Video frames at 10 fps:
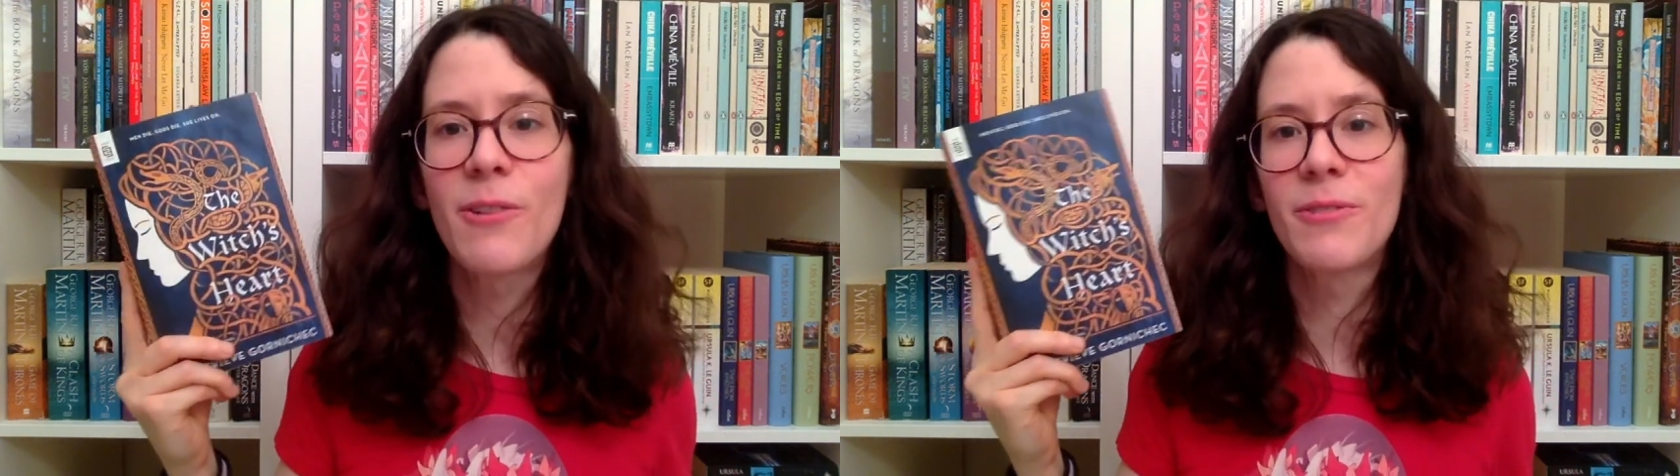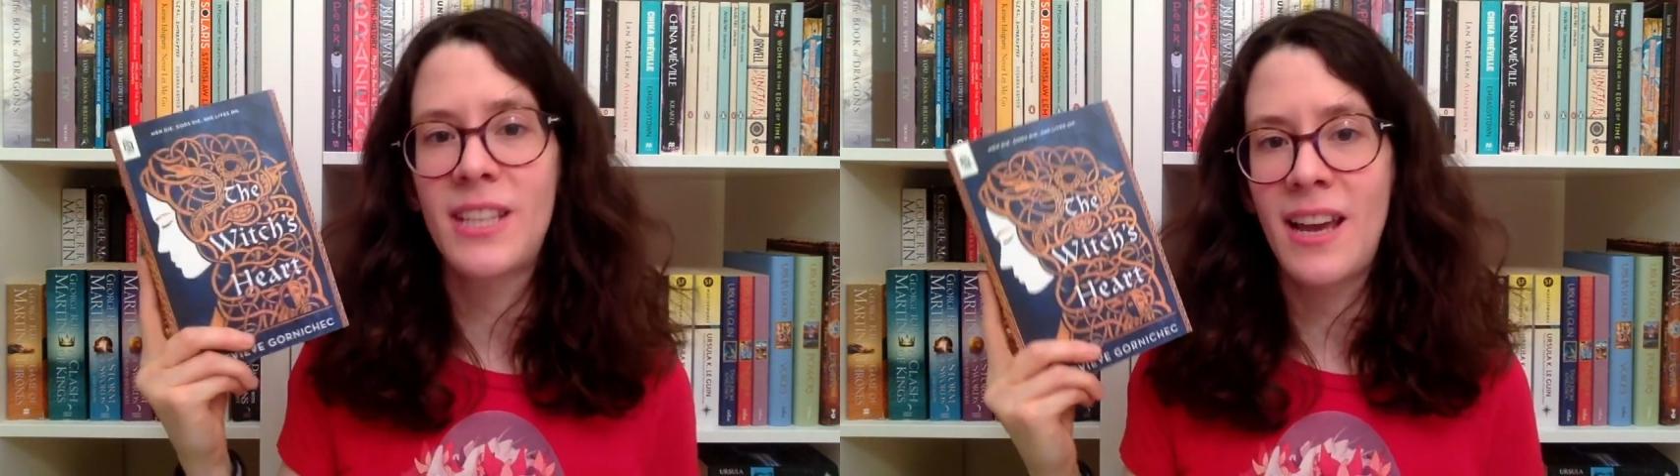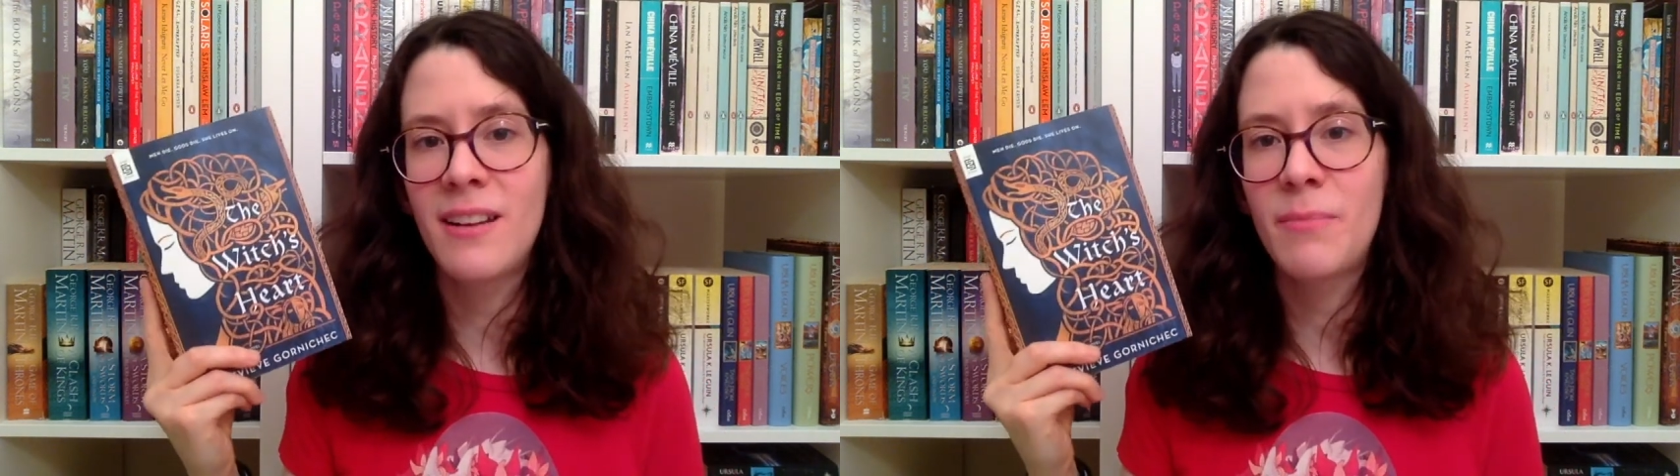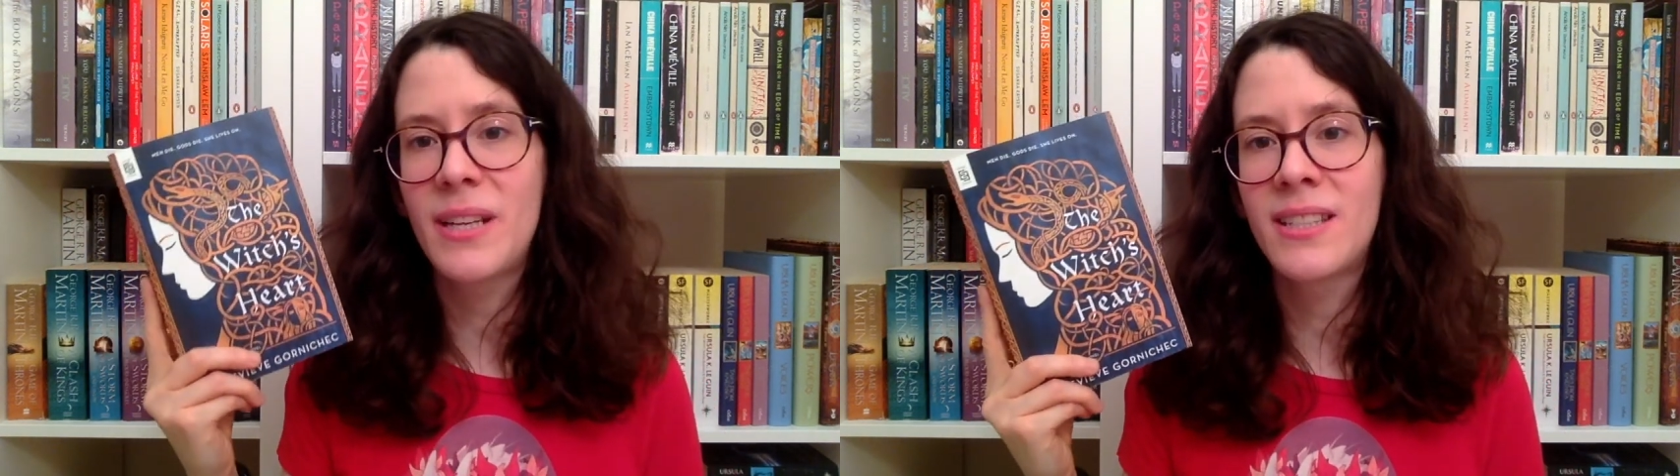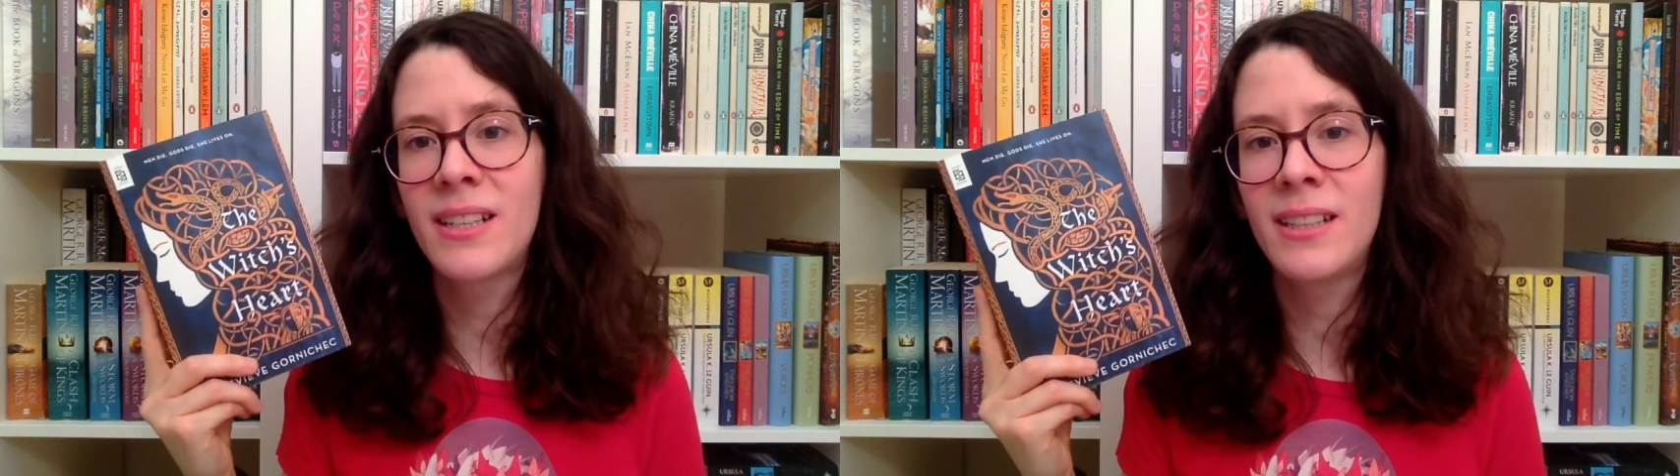of ten,
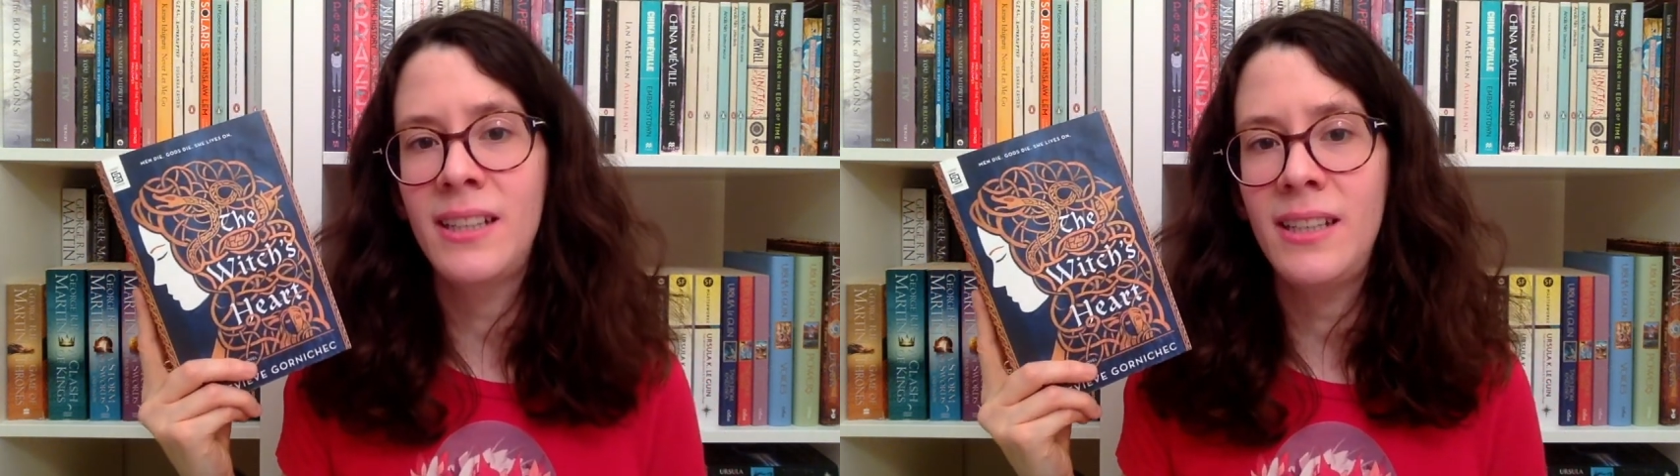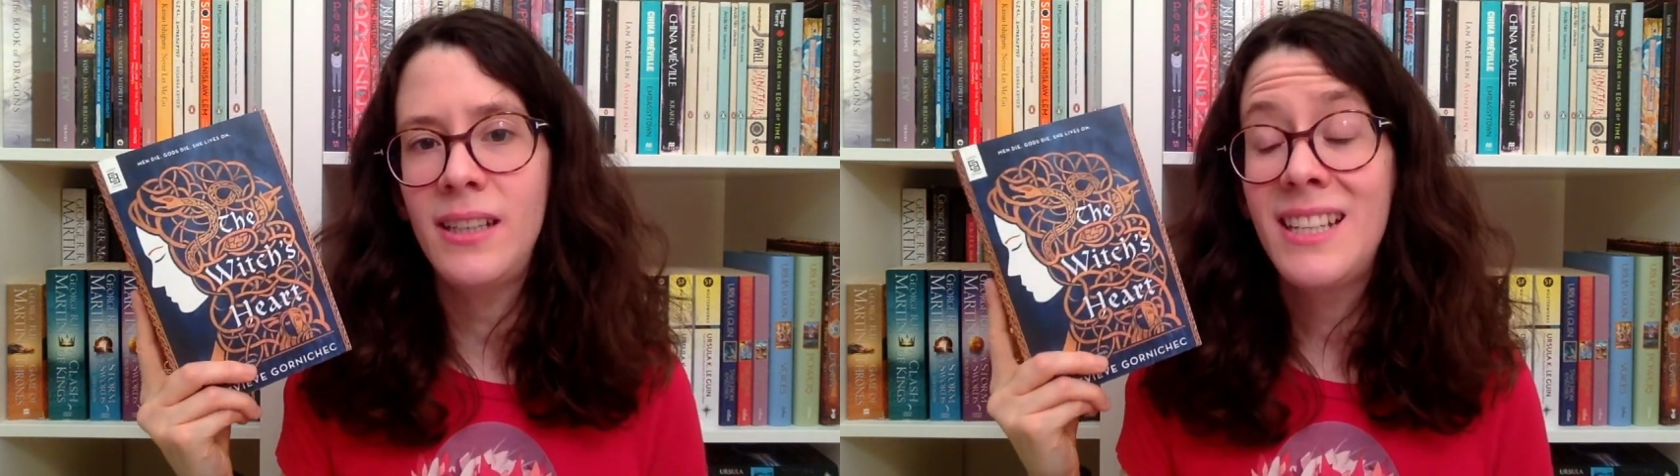basically.